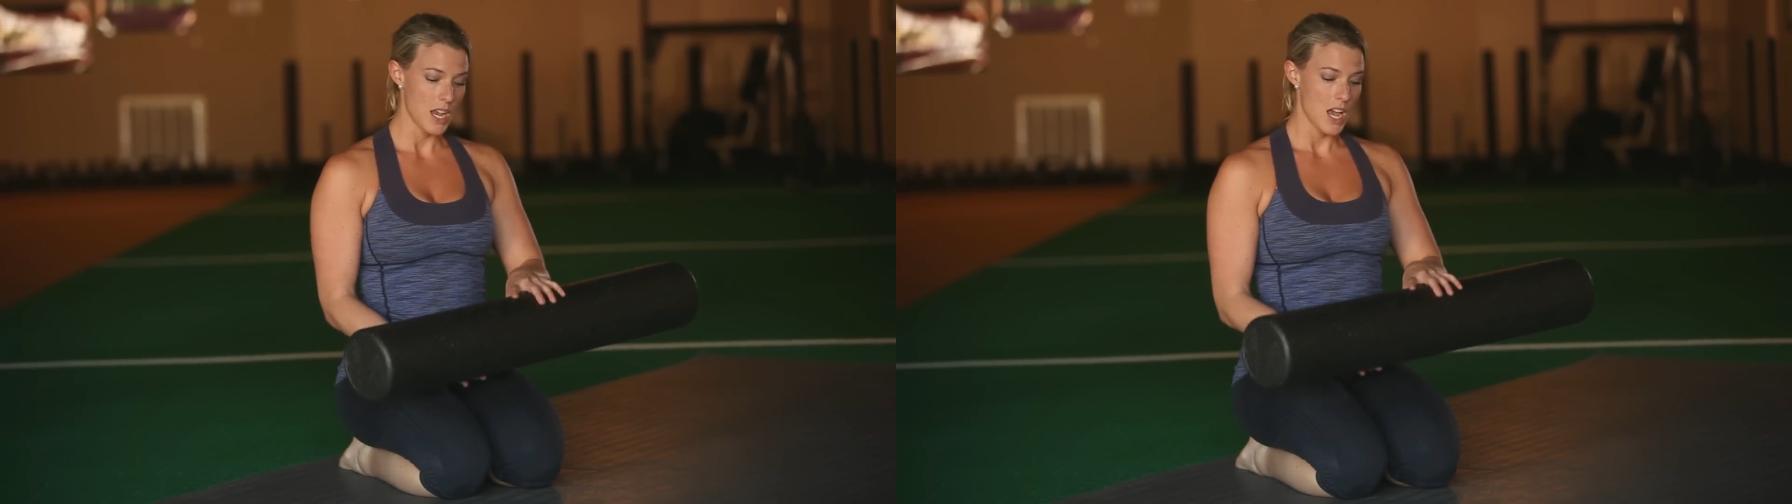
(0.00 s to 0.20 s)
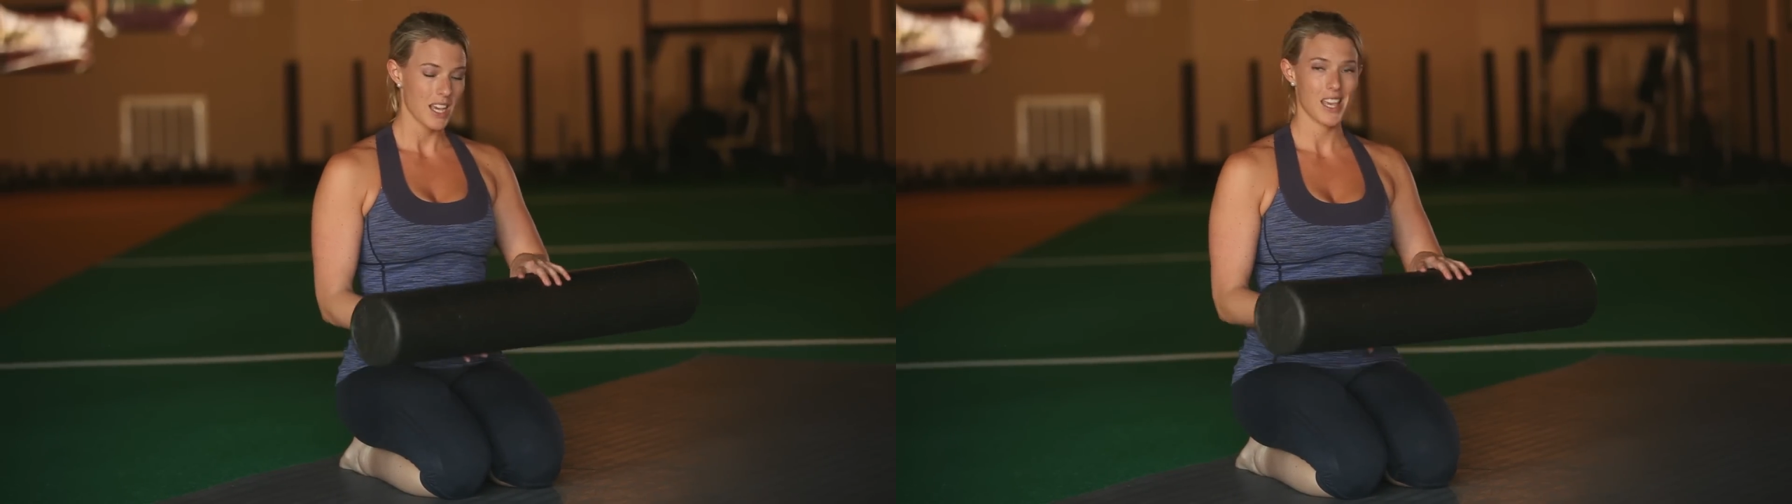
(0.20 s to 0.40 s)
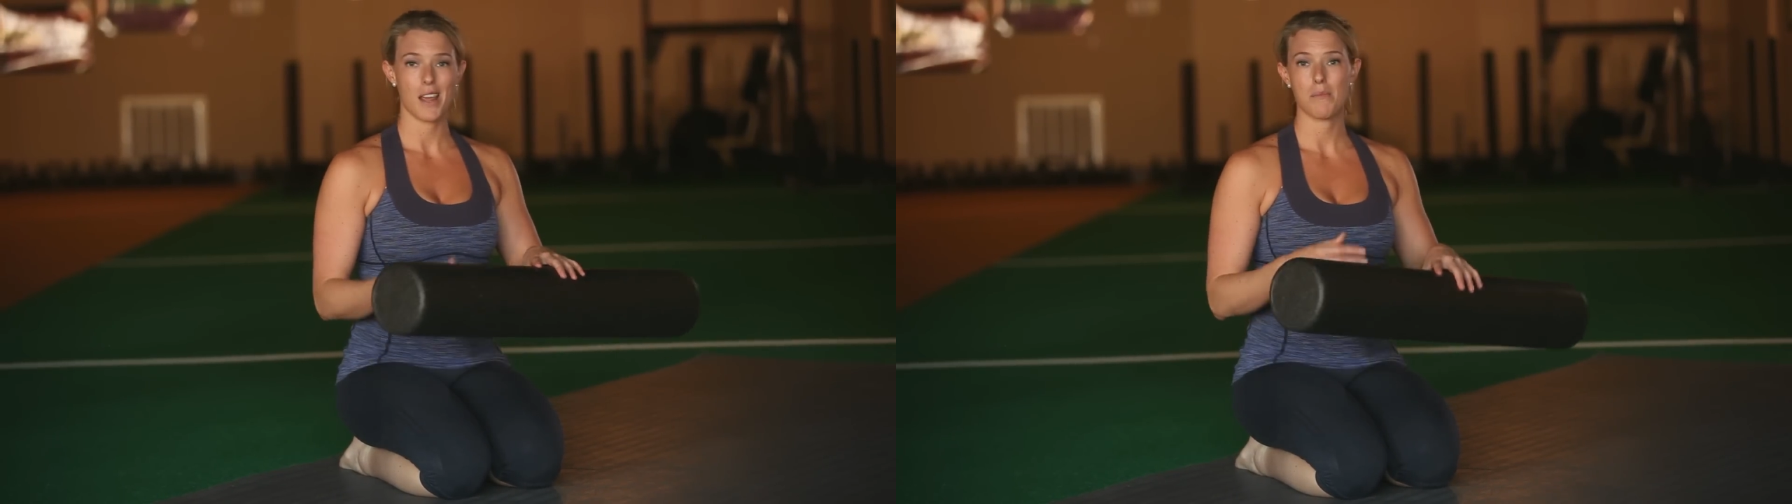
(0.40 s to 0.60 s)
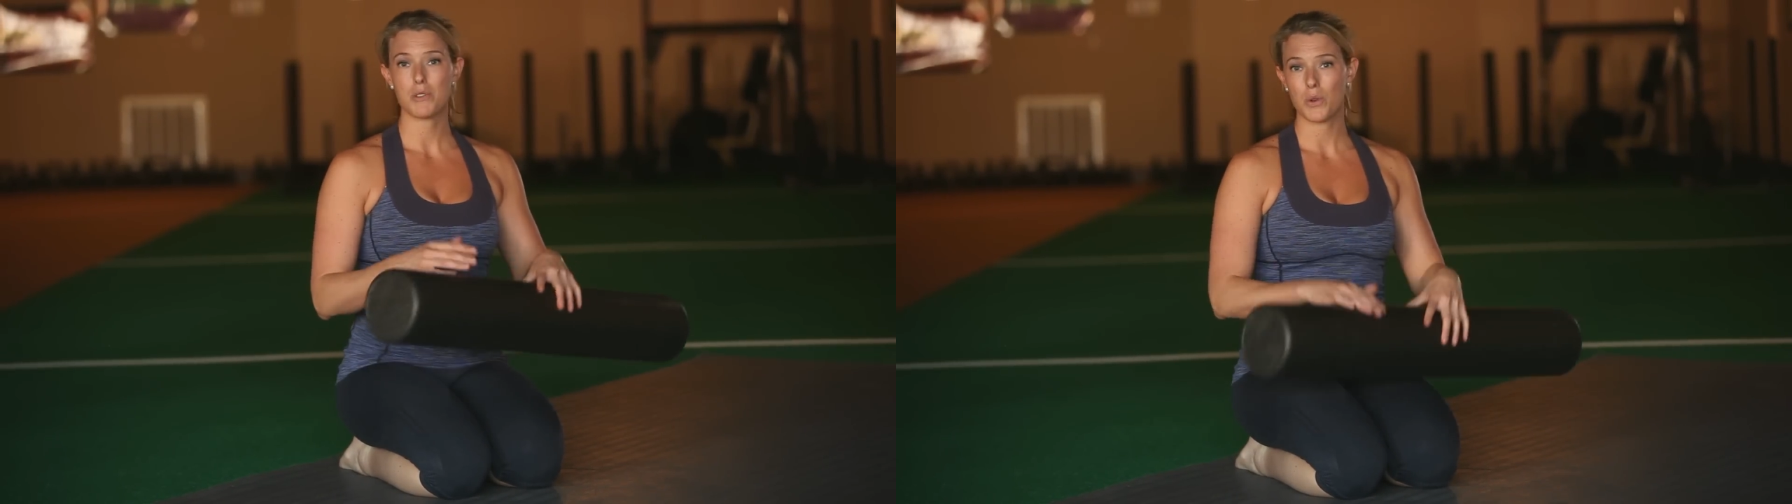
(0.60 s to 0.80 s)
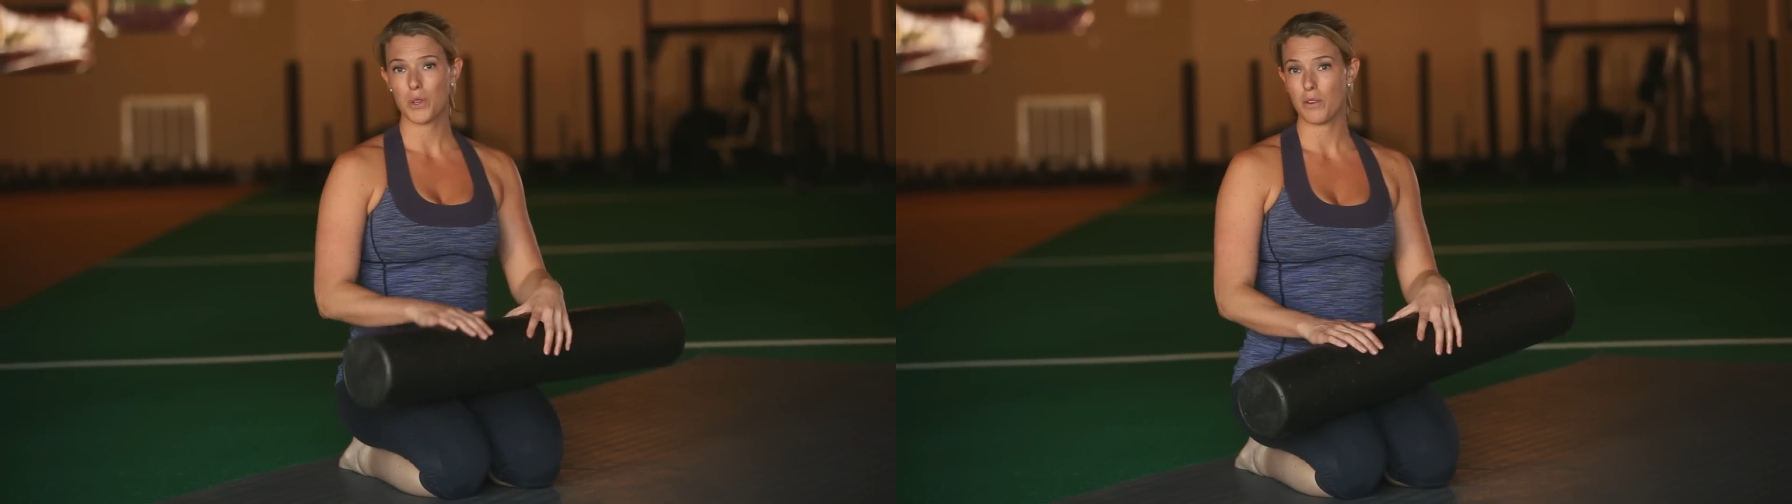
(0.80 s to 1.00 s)
Again, I'm
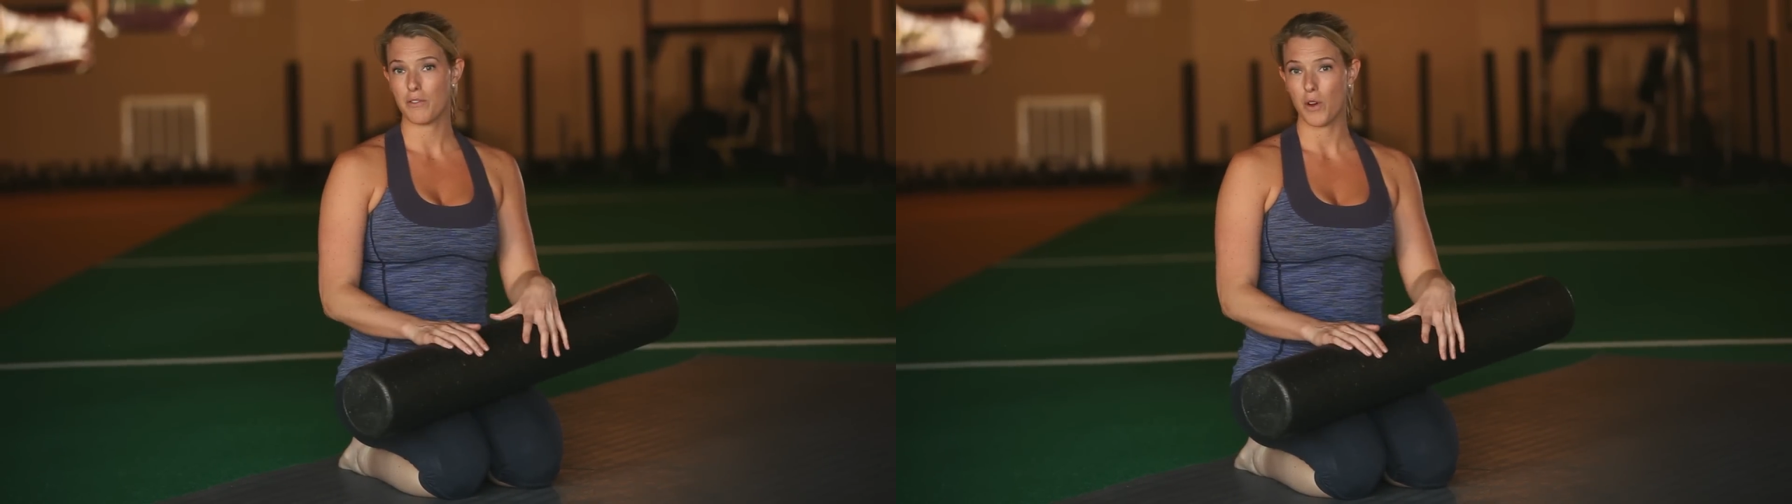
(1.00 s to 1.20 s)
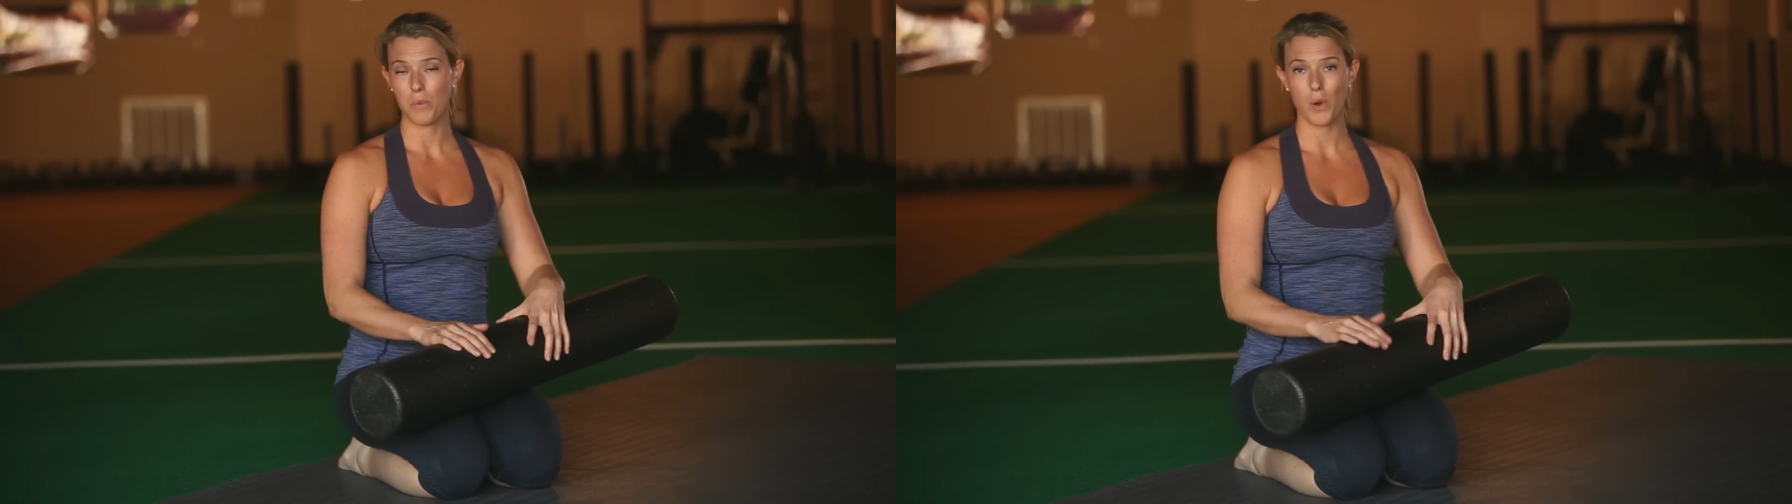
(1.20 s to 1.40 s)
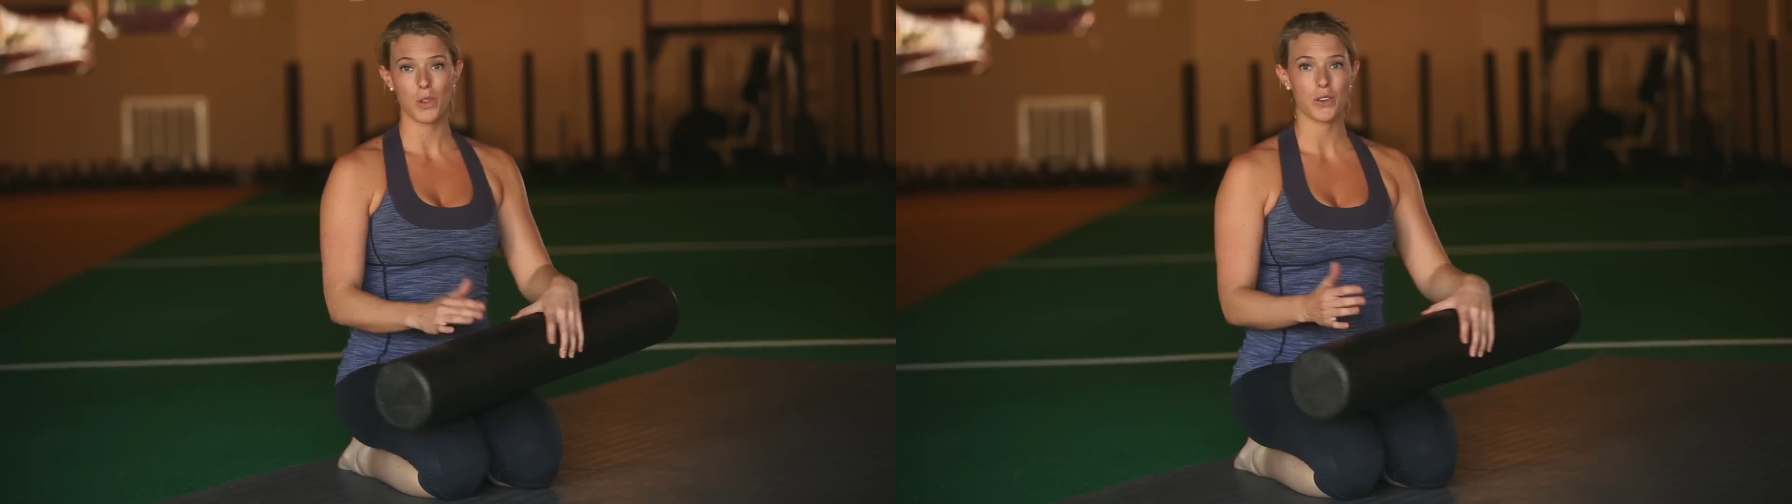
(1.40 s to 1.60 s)
showing you a foam roller.